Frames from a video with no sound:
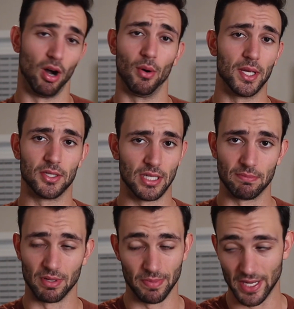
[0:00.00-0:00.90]
always
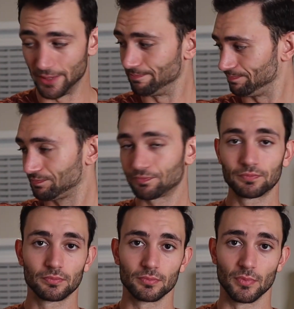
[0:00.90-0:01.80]
seem to be,
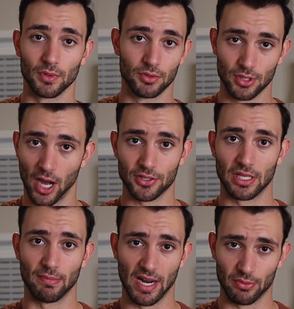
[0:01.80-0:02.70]
toss it
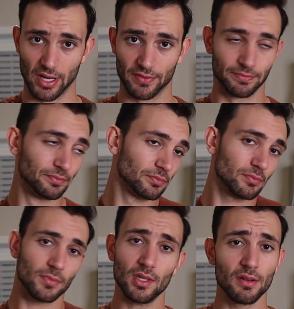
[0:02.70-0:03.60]
in the microwave,
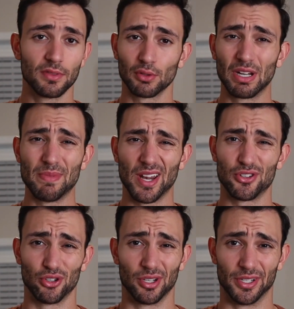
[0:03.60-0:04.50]
three
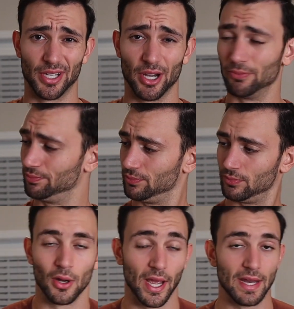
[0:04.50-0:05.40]
minutes, you're good to go.
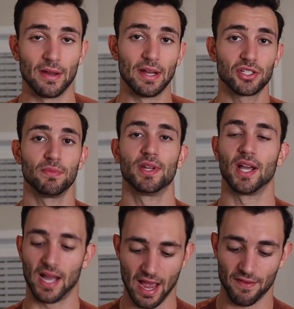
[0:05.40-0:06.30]
Okay, now here's something
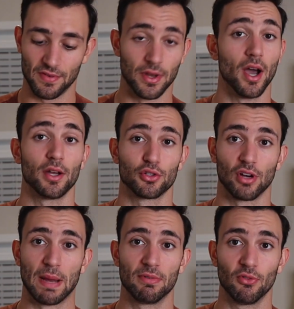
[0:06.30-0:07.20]
I have not
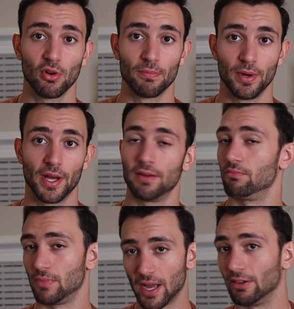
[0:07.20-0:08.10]
tried before,
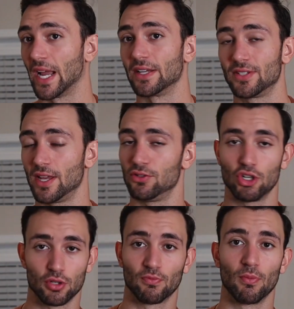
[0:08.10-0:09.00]
but like I said,
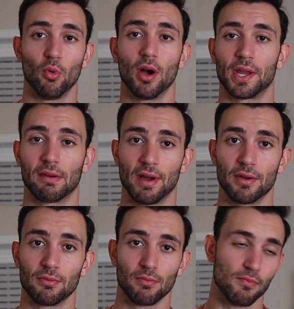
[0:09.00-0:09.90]
just from walking
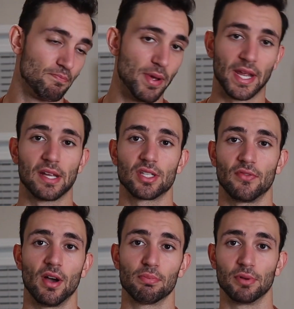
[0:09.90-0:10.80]
around, picking
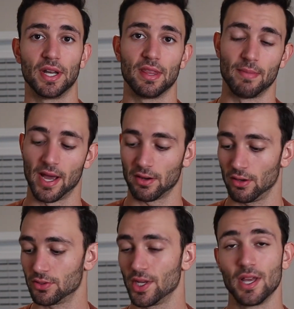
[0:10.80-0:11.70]
stuff up, reading the
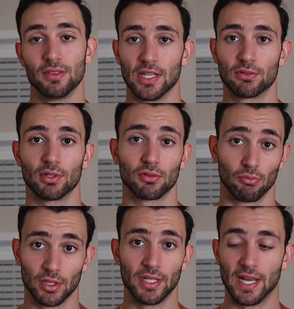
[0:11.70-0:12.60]
macros, this looked
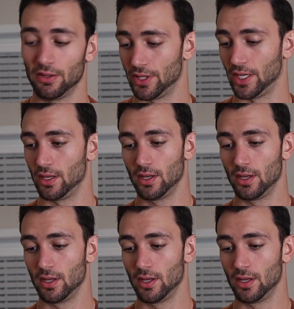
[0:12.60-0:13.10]
really healthy.